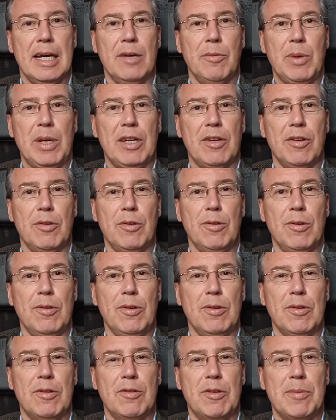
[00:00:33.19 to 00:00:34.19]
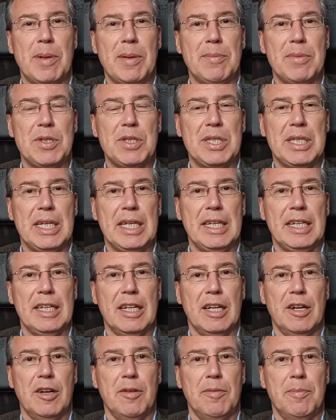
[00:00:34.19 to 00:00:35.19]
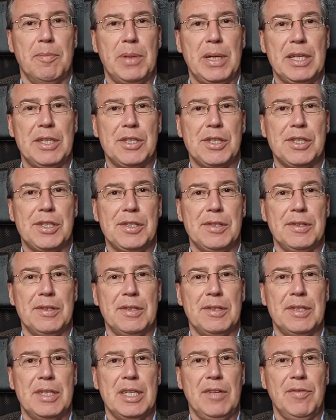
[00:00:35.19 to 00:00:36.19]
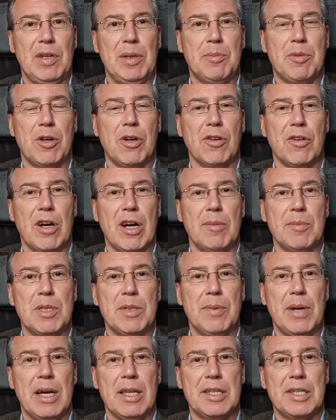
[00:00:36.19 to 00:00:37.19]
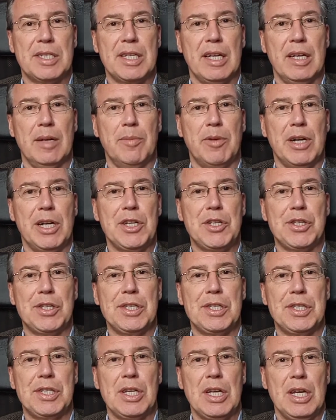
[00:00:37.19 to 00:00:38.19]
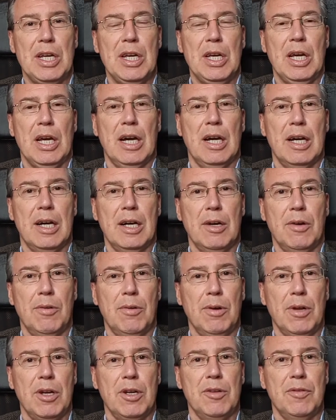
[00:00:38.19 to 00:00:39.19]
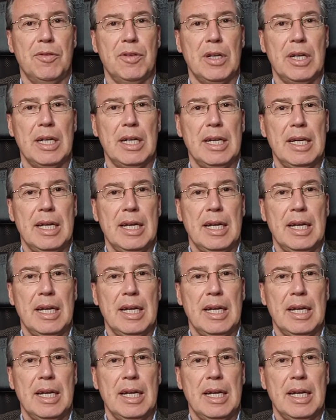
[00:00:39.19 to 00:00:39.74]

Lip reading: We can all remember seeing pictures and TV programs about the celebrations all over